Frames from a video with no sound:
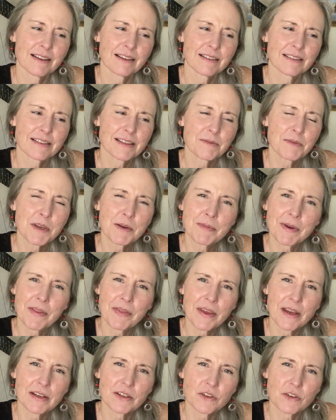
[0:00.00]
something about
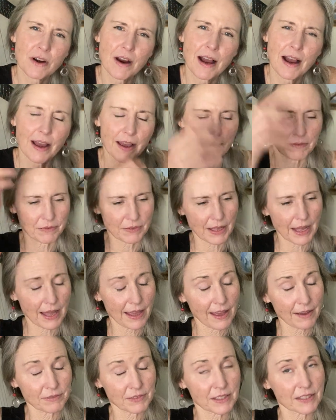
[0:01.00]
that drive, I
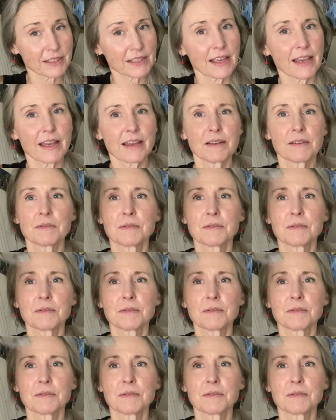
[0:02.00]
have to say,